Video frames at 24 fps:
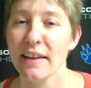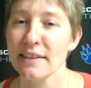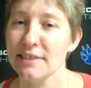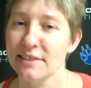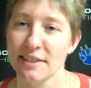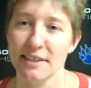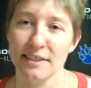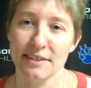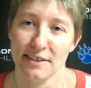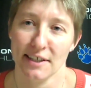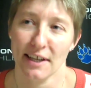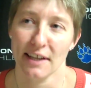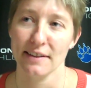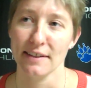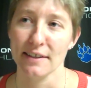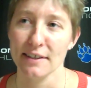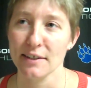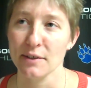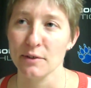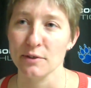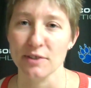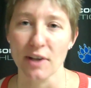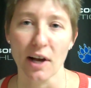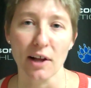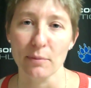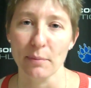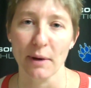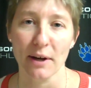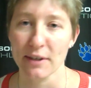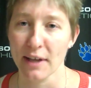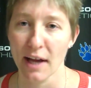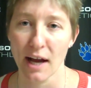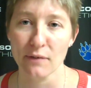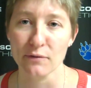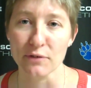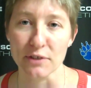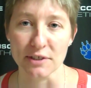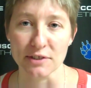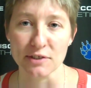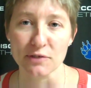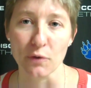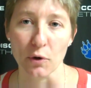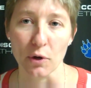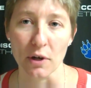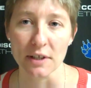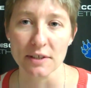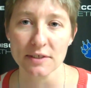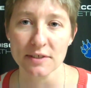That's easy. I think it was all about
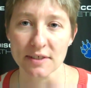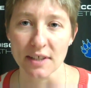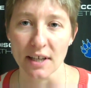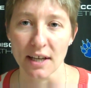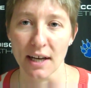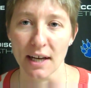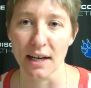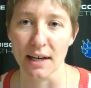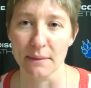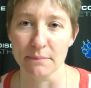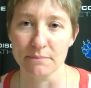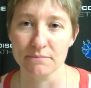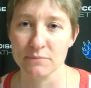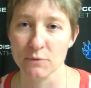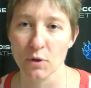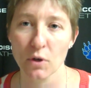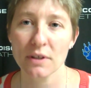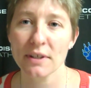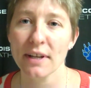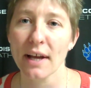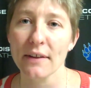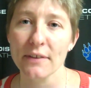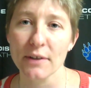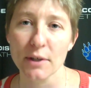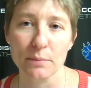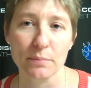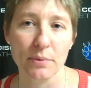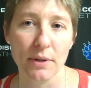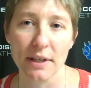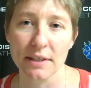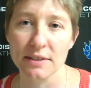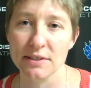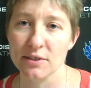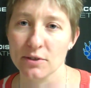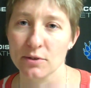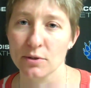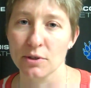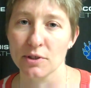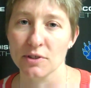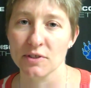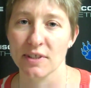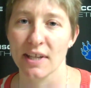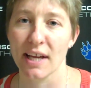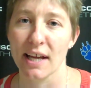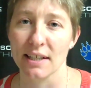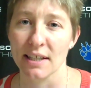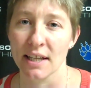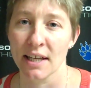confidence for us. Going down there and playing
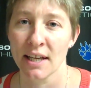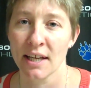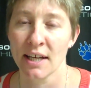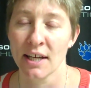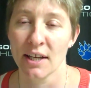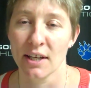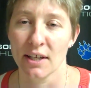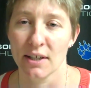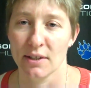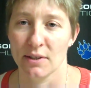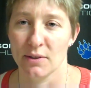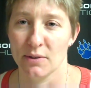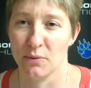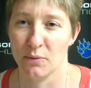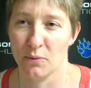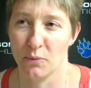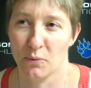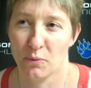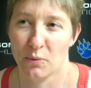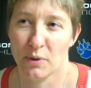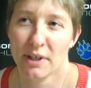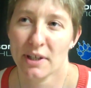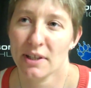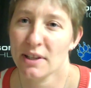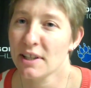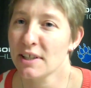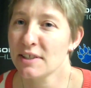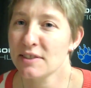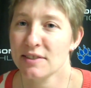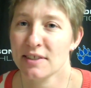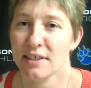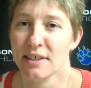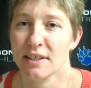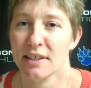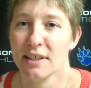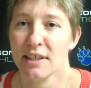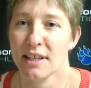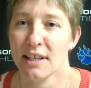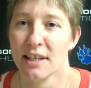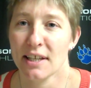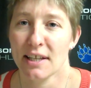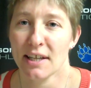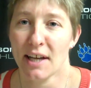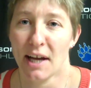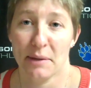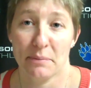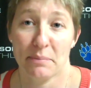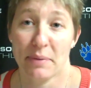schools that
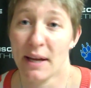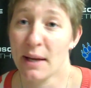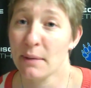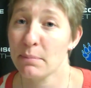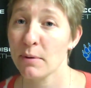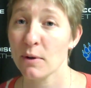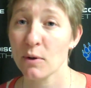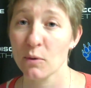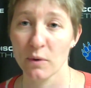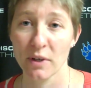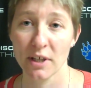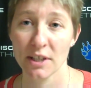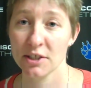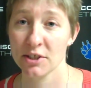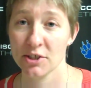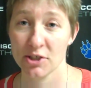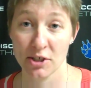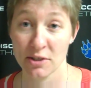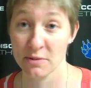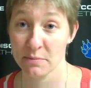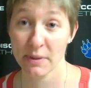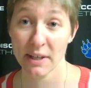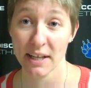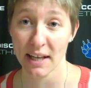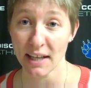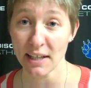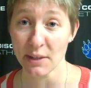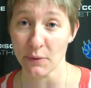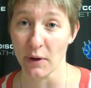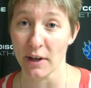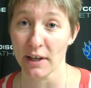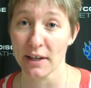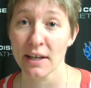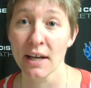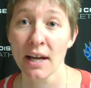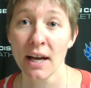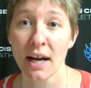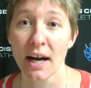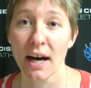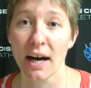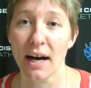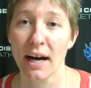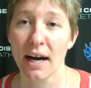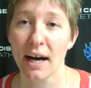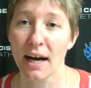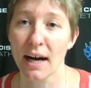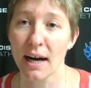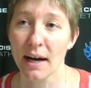realistically on paper we shouldn't beat anyway.
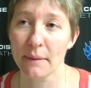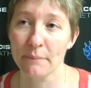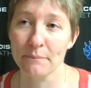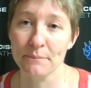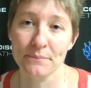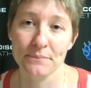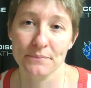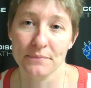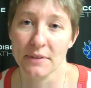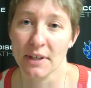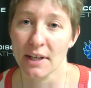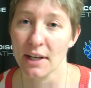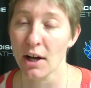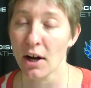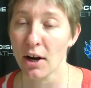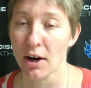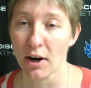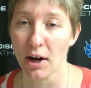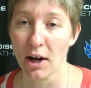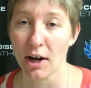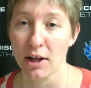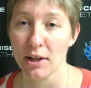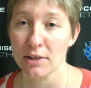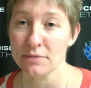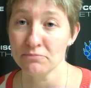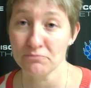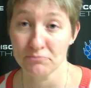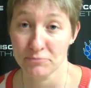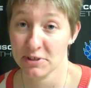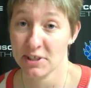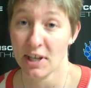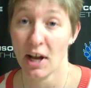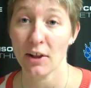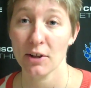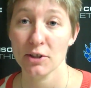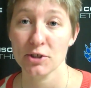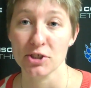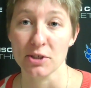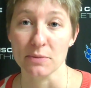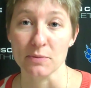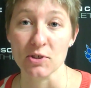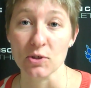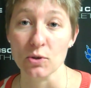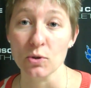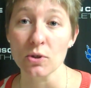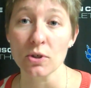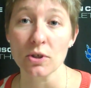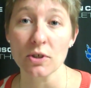They are all scholarship
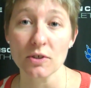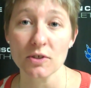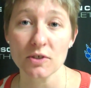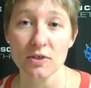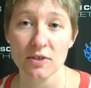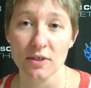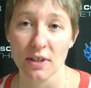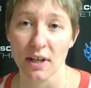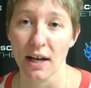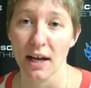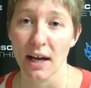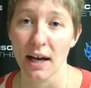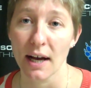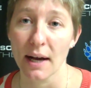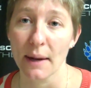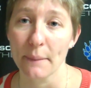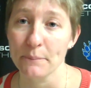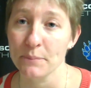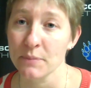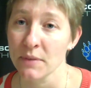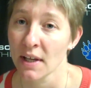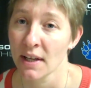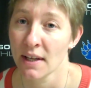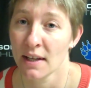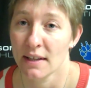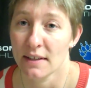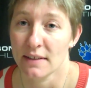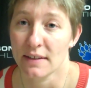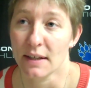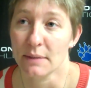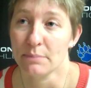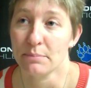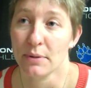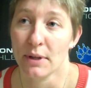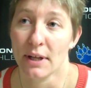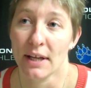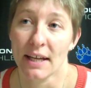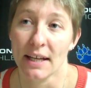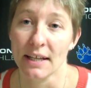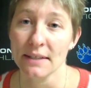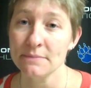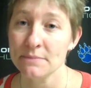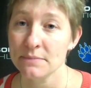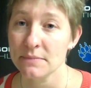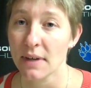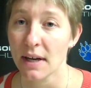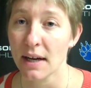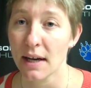schools. They play,